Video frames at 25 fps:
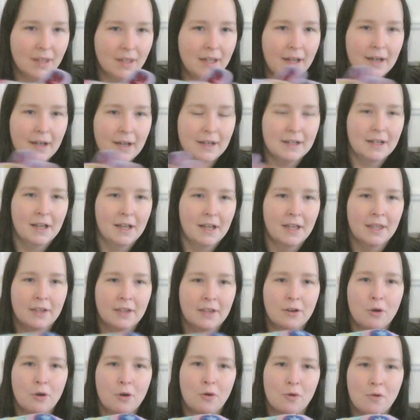I
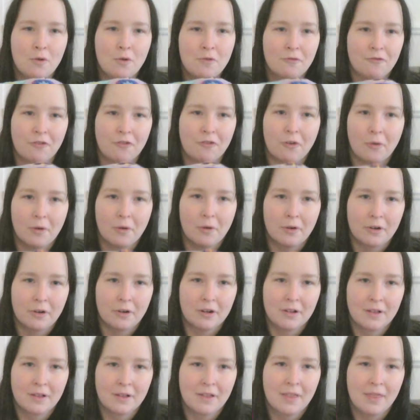go for
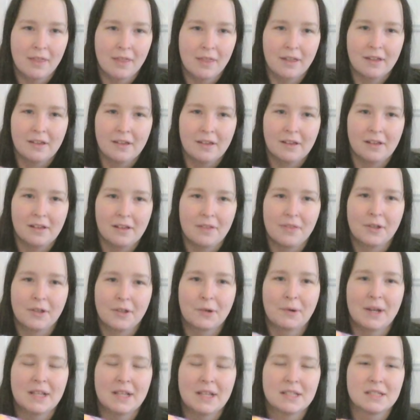the
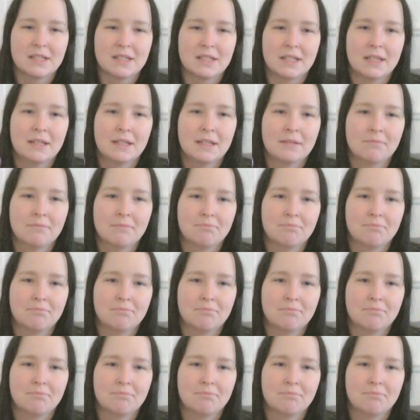crazy